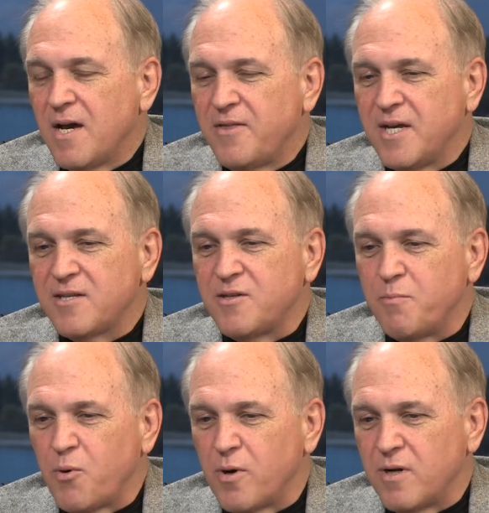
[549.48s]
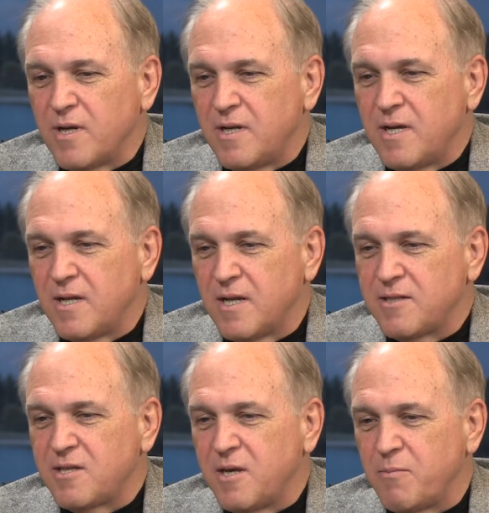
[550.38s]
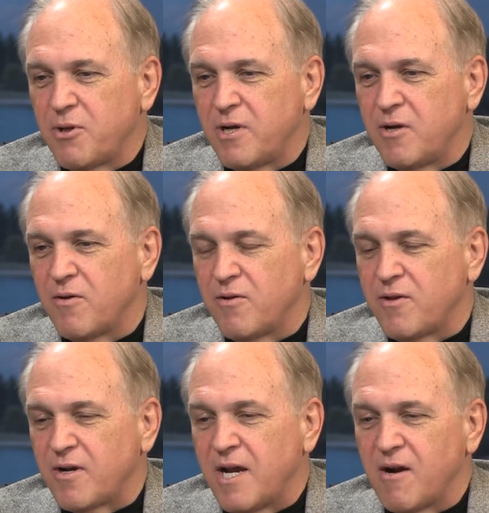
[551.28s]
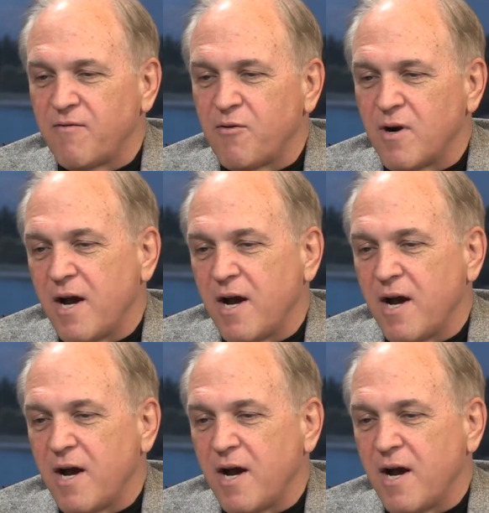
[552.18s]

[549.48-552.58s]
I think it's important. It, it lets the employee know that they're cared for.